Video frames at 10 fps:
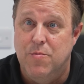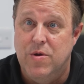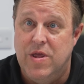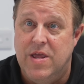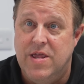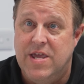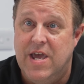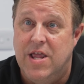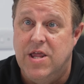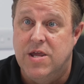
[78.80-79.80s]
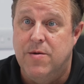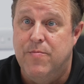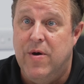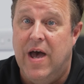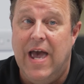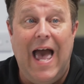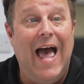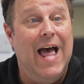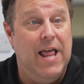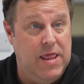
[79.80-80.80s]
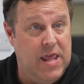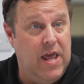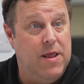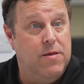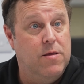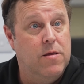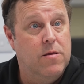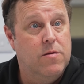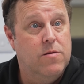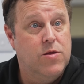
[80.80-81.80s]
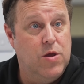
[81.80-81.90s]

There's a real can-do attitude amongst every member of the